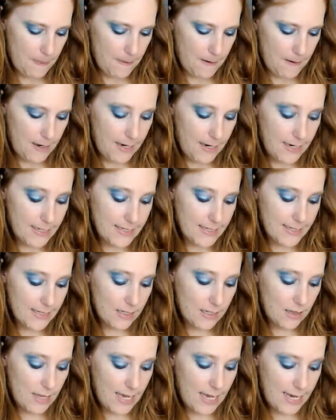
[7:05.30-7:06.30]
It's the
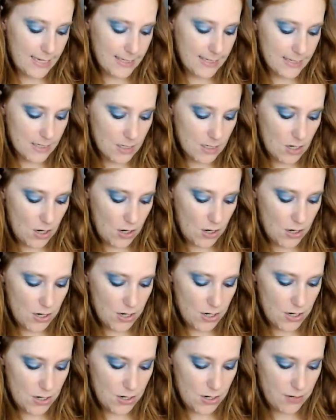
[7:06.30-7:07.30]
last
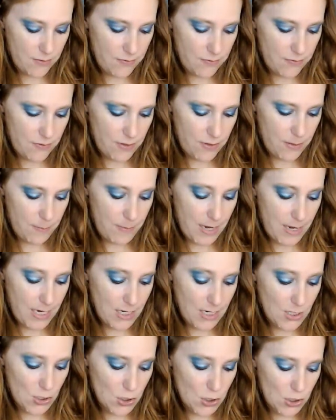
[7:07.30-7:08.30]
card of the
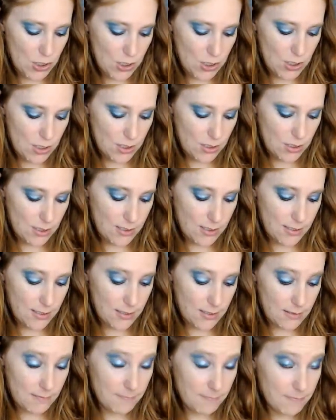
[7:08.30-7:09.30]

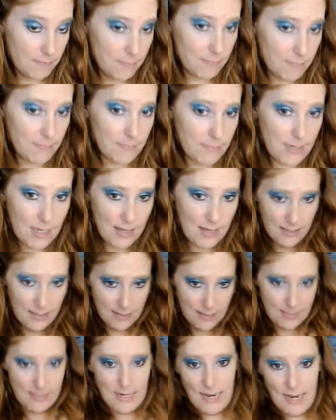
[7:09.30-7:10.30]
majors in
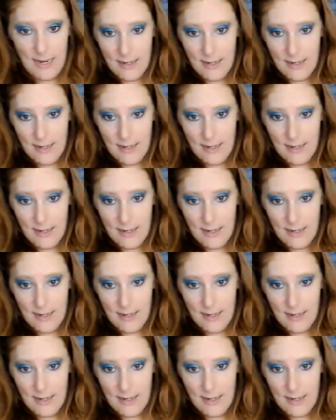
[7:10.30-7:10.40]
this deck.